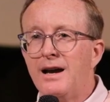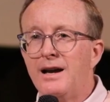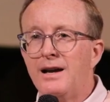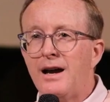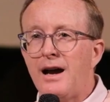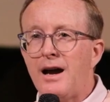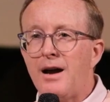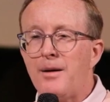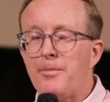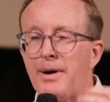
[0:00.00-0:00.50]

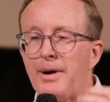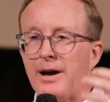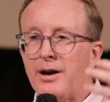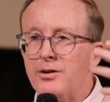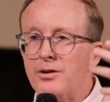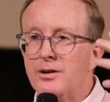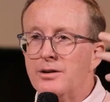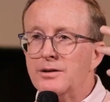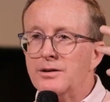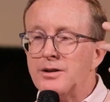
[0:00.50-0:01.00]

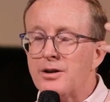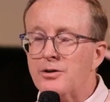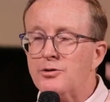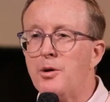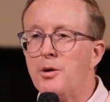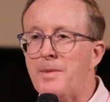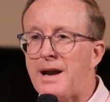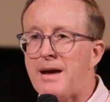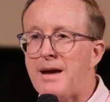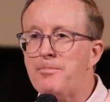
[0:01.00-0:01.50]
about the
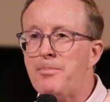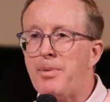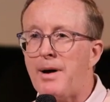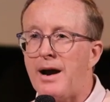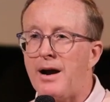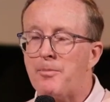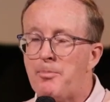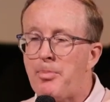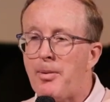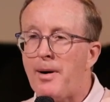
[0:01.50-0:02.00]
Roman Empire.
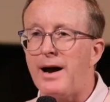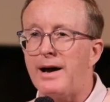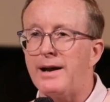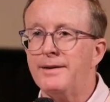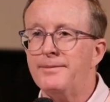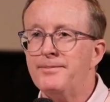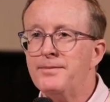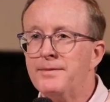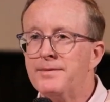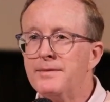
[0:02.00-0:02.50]
But
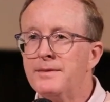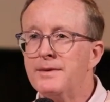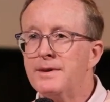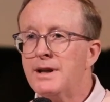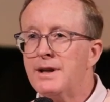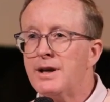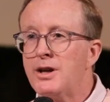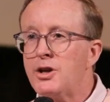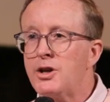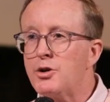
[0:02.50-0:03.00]

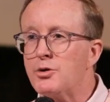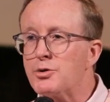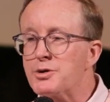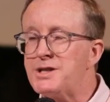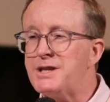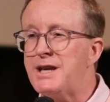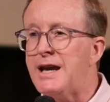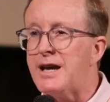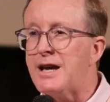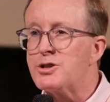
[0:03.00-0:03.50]
you'll
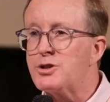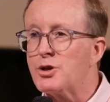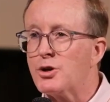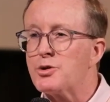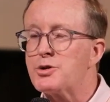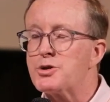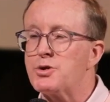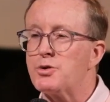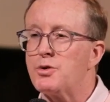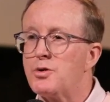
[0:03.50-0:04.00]
see it's
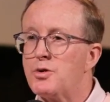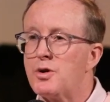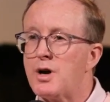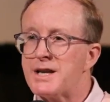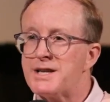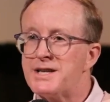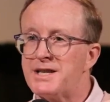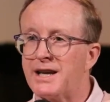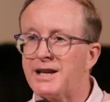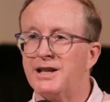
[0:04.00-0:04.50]
also a
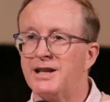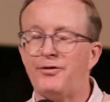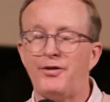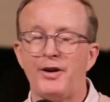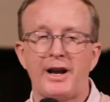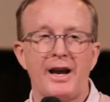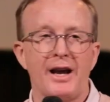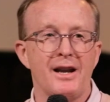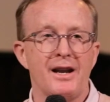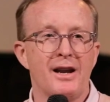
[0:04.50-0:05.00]

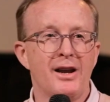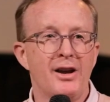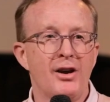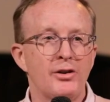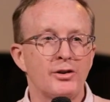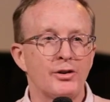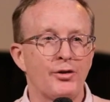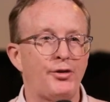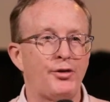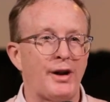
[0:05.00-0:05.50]
significant
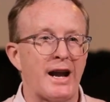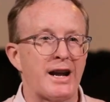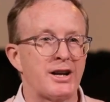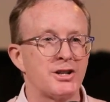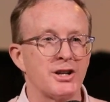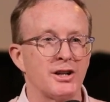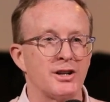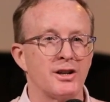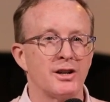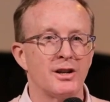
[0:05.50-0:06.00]

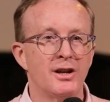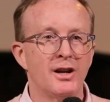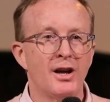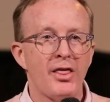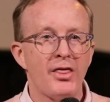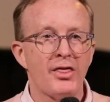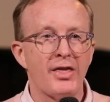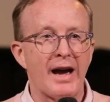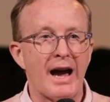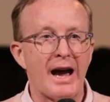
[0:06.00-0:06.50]
reflection
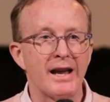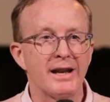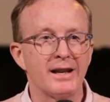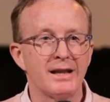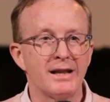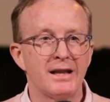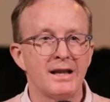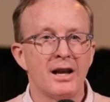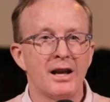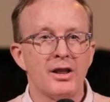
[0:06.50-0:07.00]
that
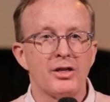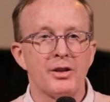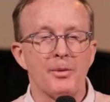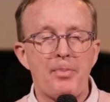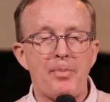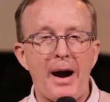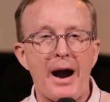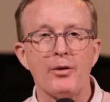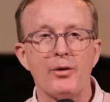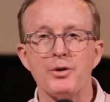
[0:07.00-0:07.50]
the
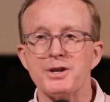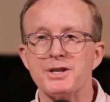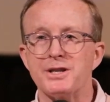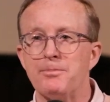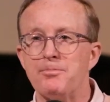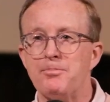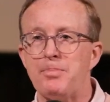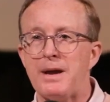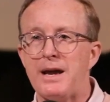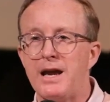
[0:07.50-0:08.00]
powers that
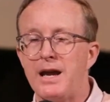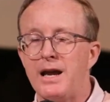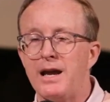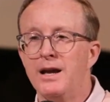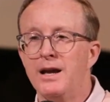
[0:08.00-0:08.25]
be